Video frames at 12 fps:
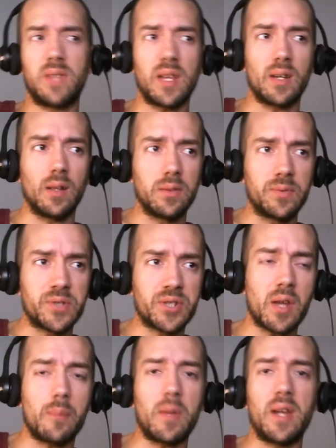get
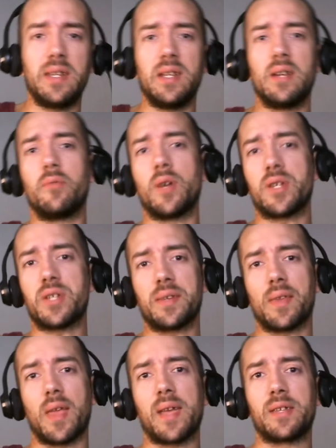some idea of what
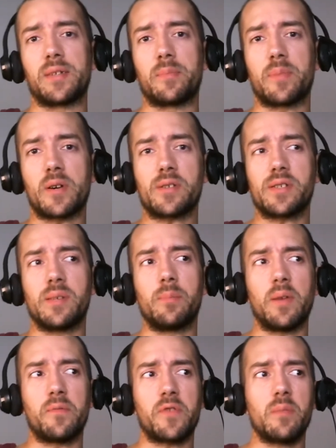she's like as a person,
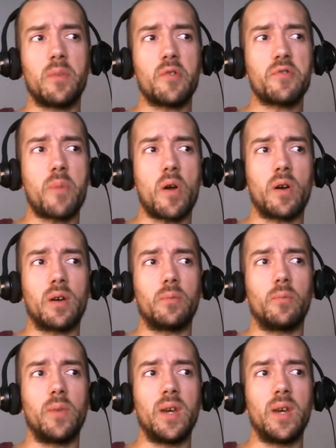but for the most part,